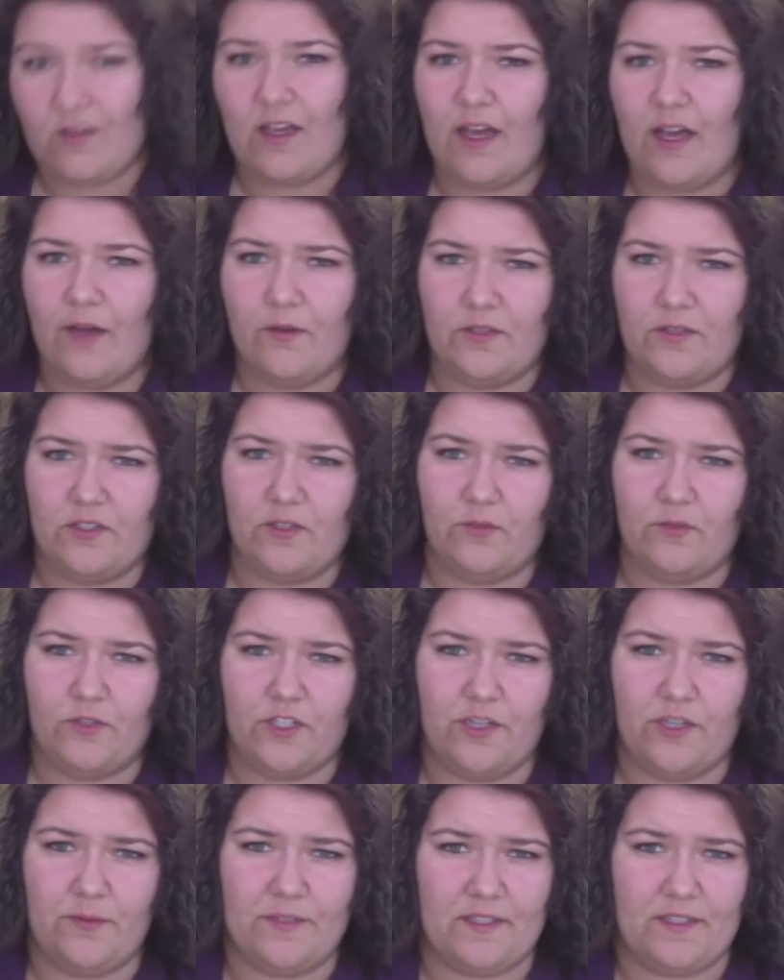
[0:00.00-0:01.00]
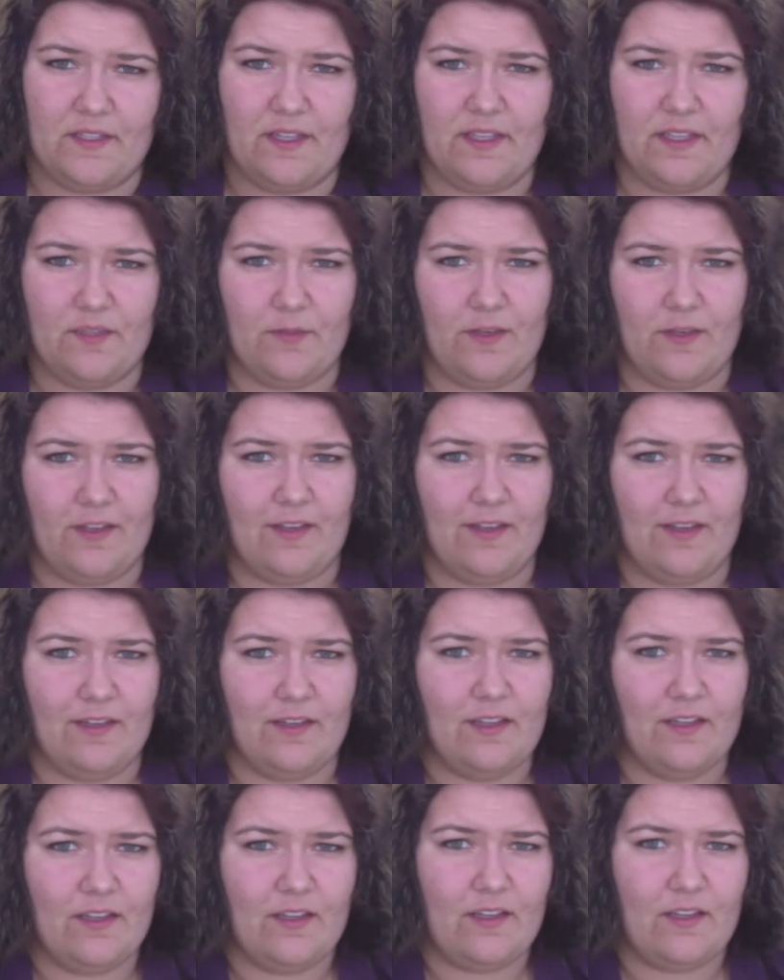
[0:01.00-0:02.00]
I always knew she was a lesbian,
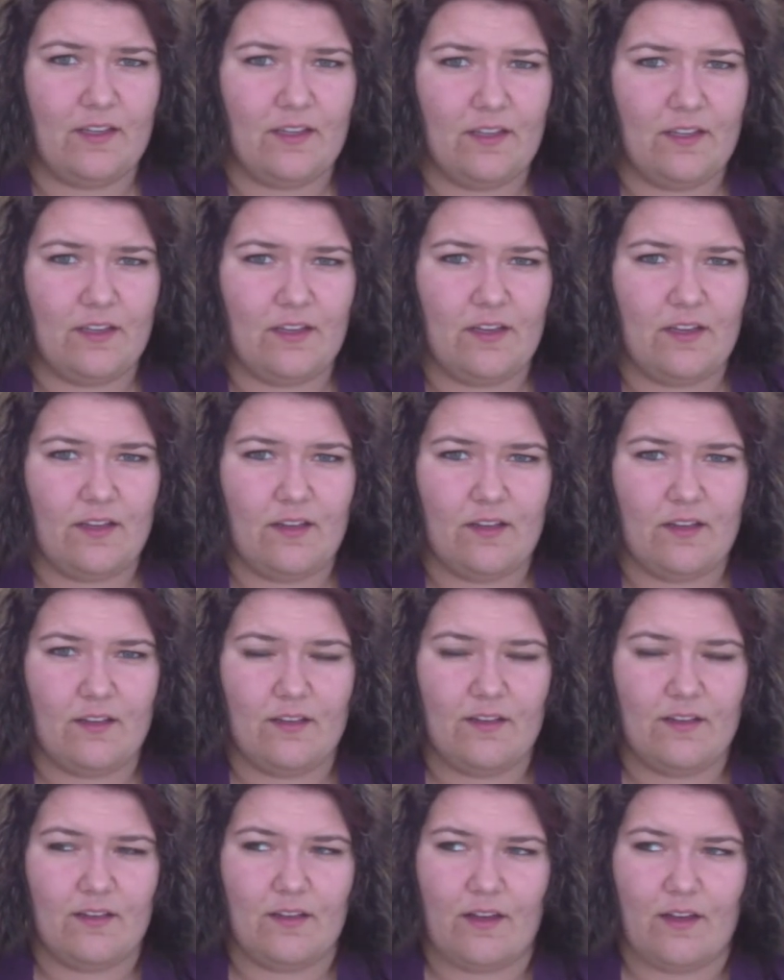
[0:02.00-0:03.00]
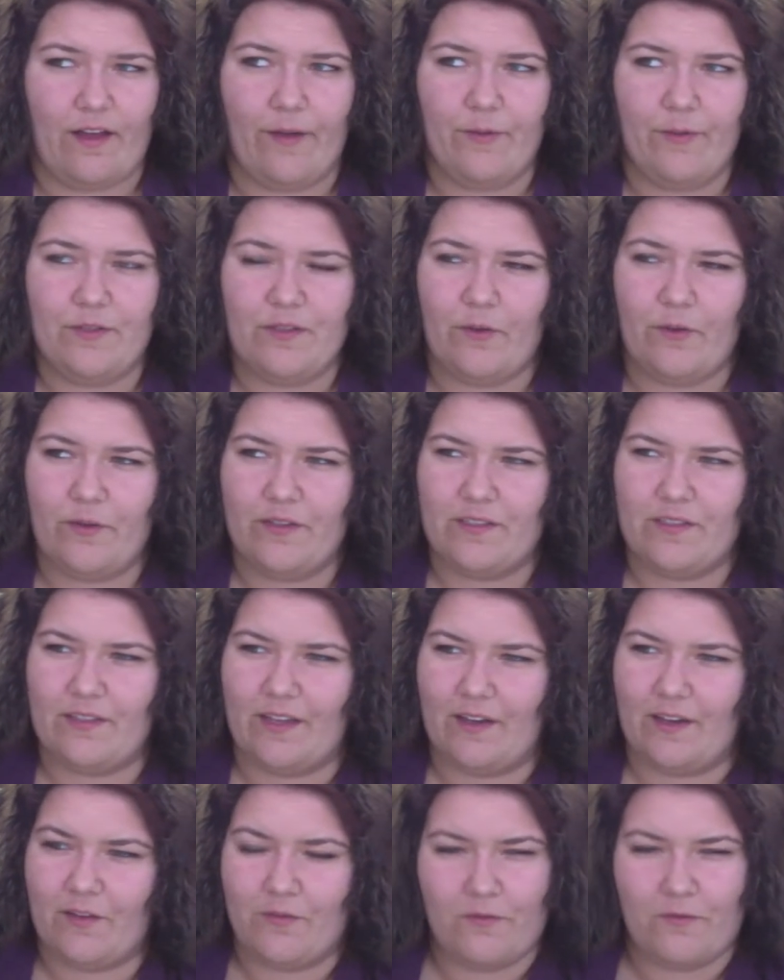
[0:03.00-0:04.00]
and I was always
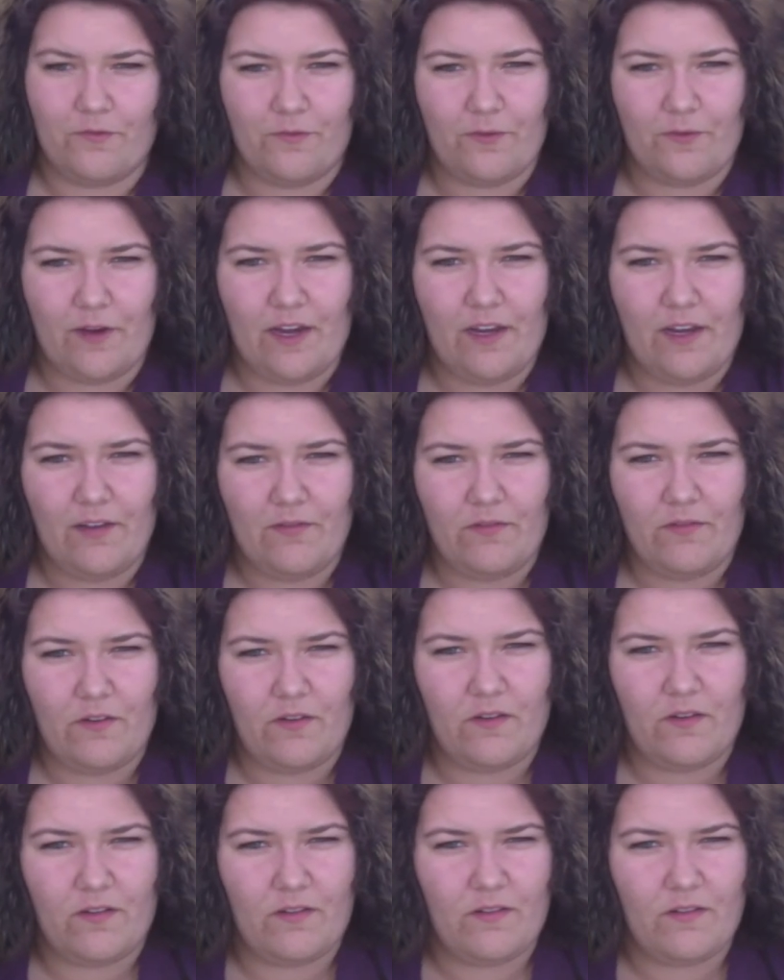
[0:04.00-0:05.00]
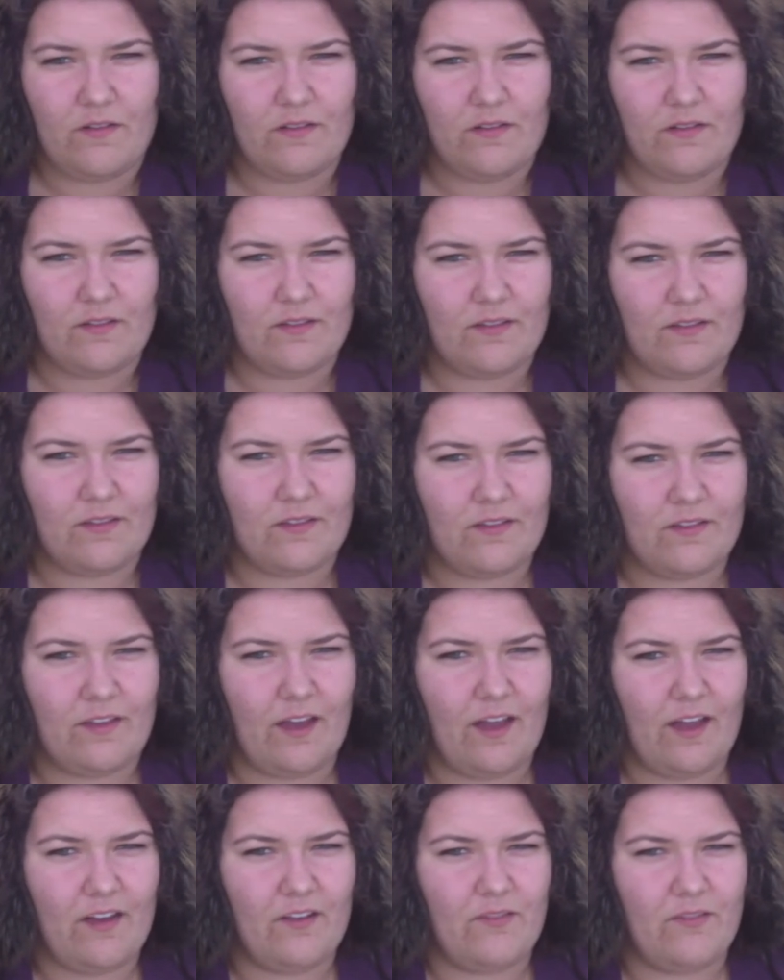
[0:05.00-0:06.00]
like afraid of her,
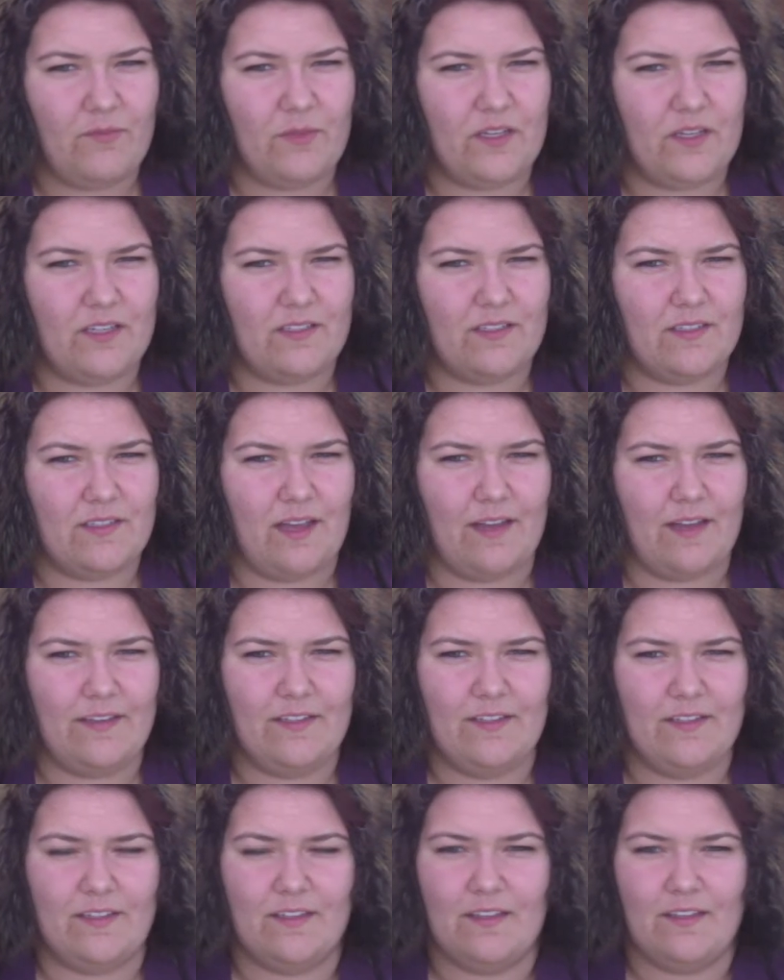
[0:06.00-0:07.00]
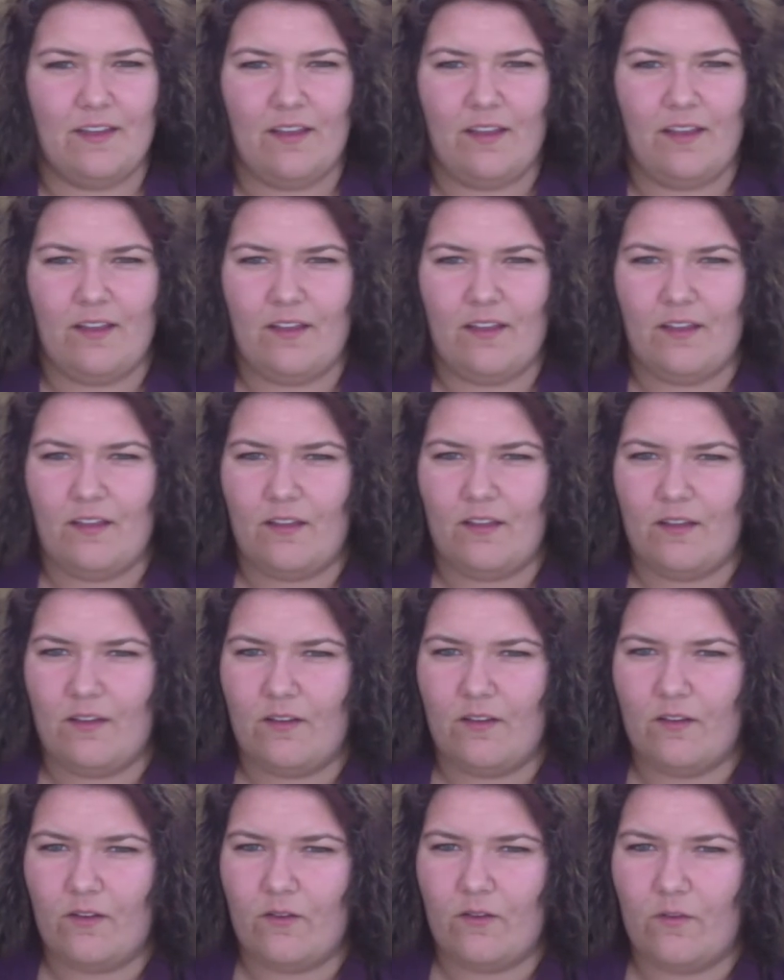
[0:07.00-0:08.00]
kind of, because I didn't
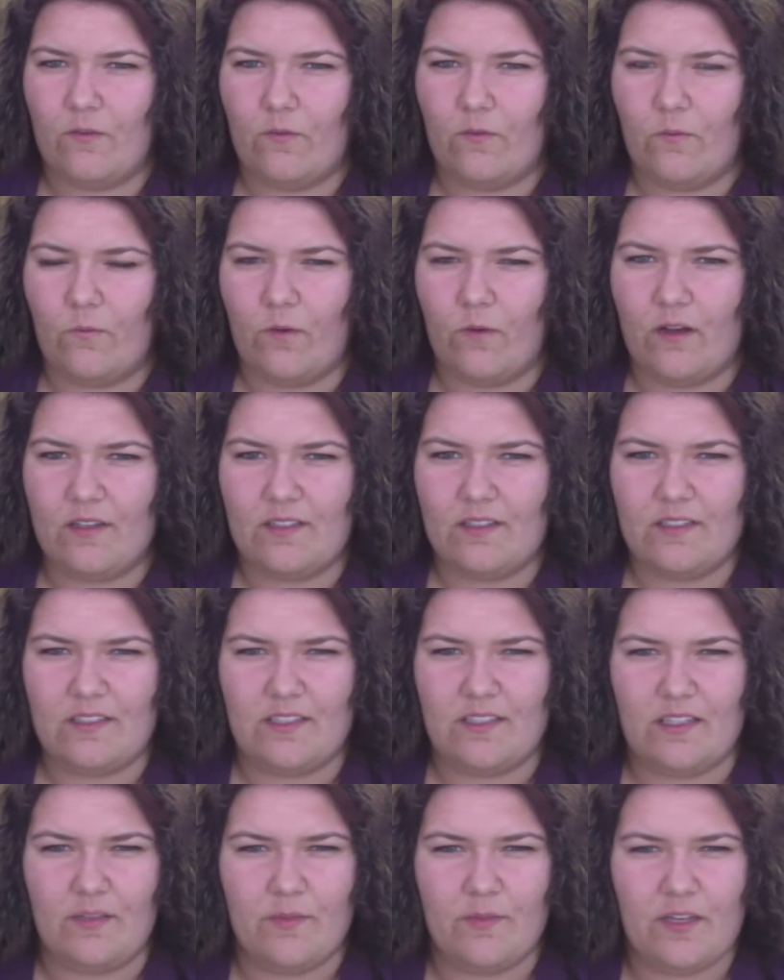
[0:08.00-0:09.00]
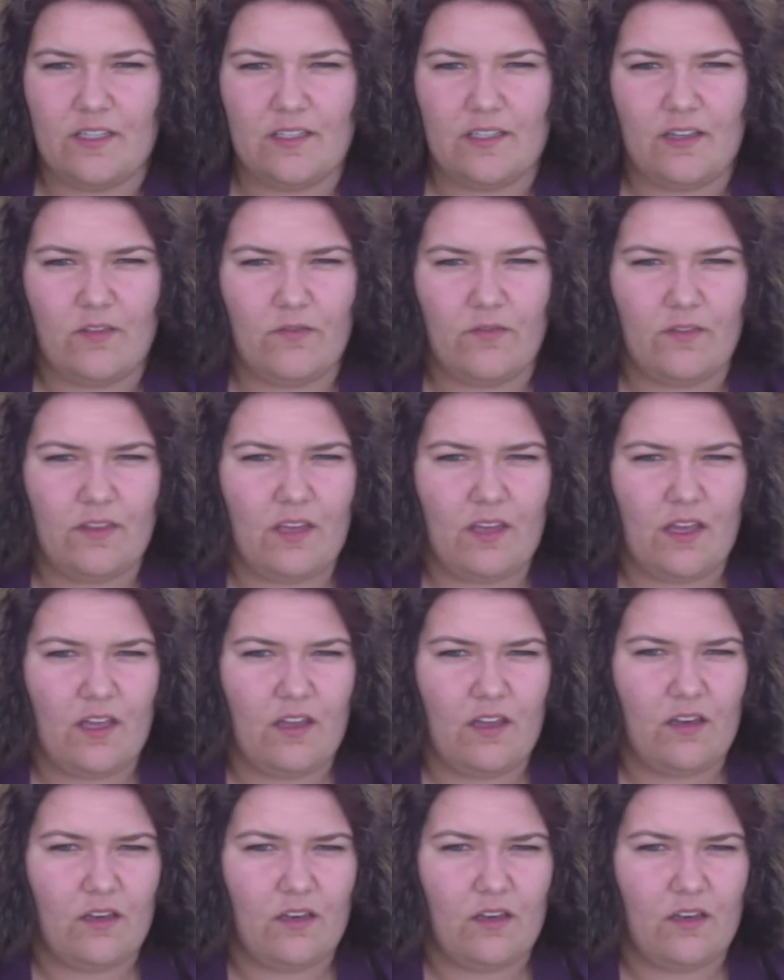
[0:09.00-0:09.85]
want to see myself in that.